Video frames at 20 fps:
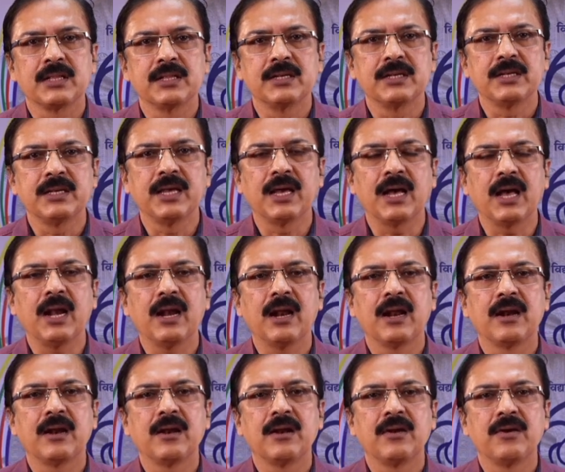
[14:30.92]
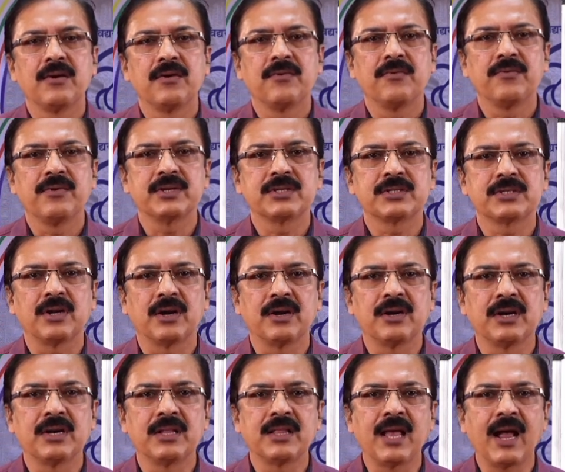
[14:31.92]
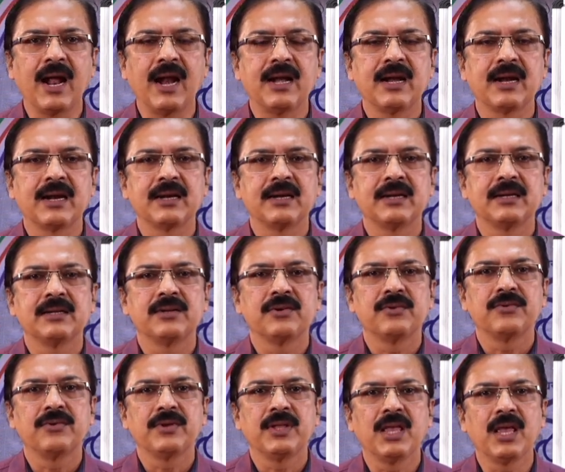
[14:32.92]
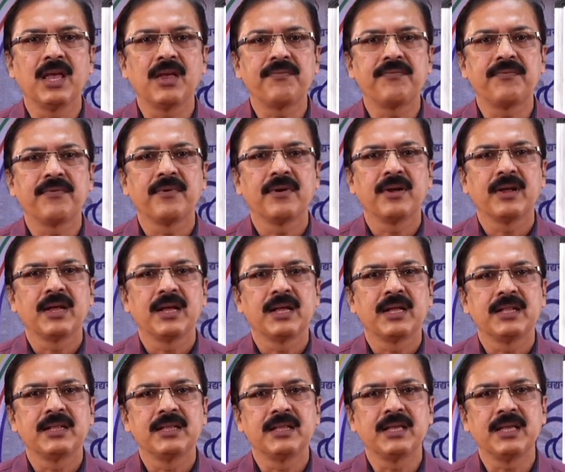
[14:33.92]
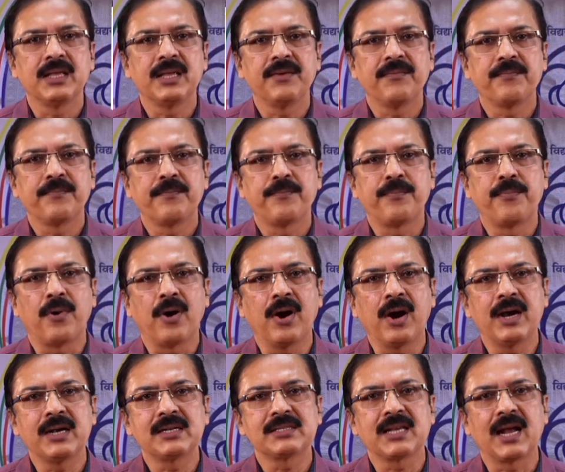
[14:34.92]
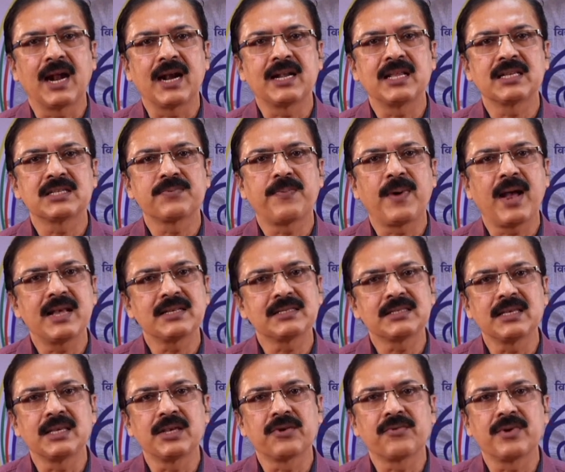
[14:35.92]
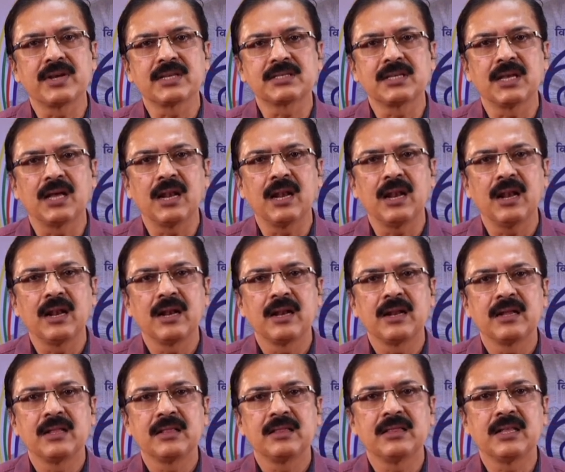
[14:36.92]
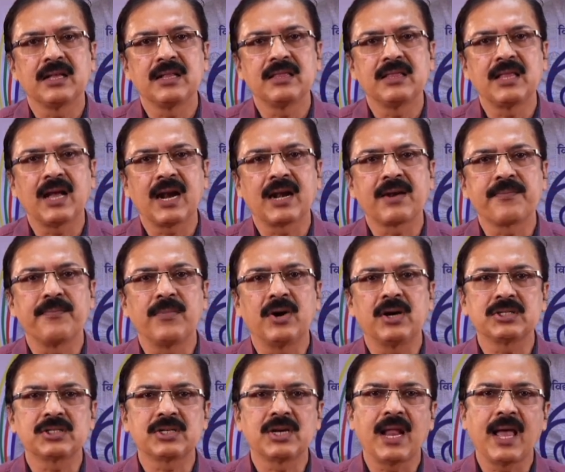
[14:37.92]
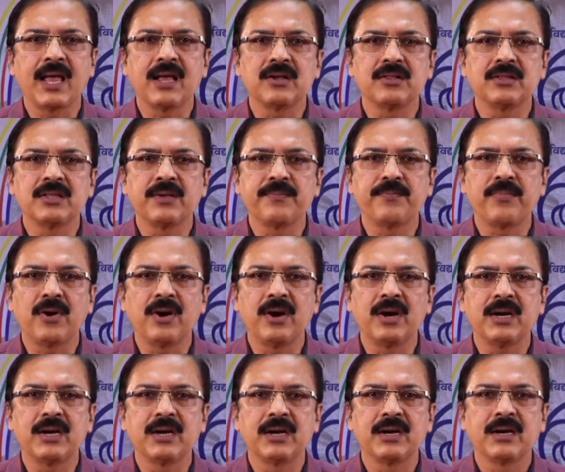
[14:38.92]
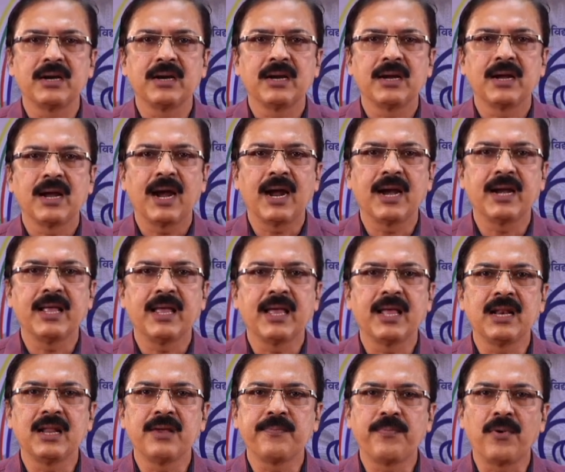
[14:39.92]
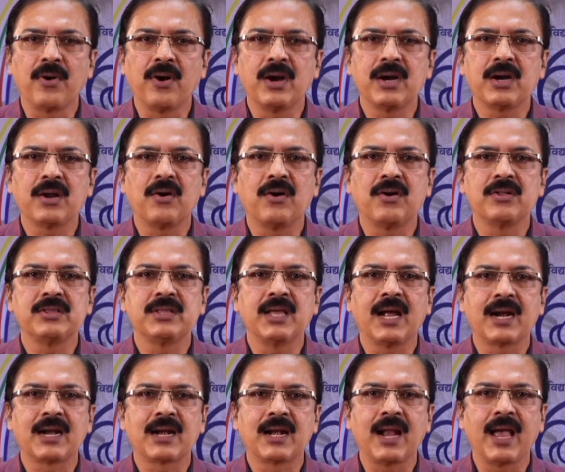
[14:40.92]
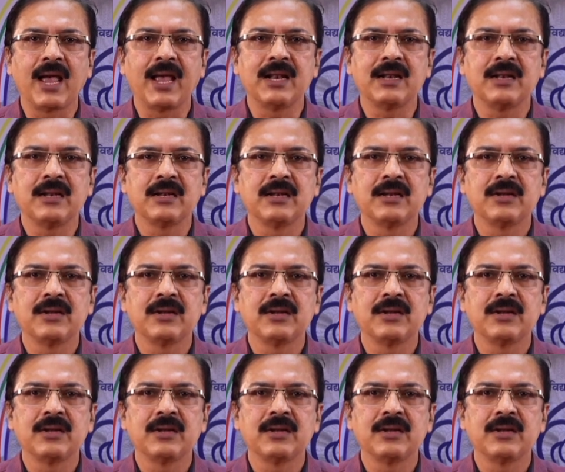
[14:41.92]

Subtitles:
Here, we studied that if the point satisfies the equation, then that must lie on the point, and any point on that line